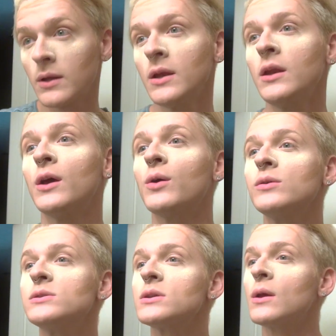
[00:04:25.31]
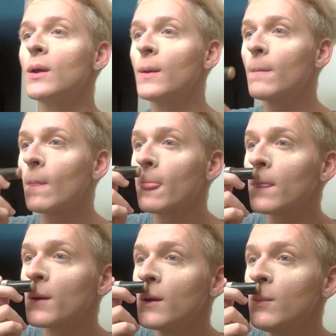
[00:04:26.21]
skinny nose?
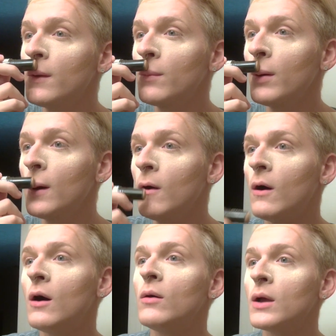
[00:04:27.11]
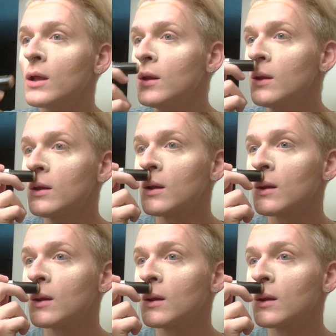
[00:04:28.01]
Cupid's bow always.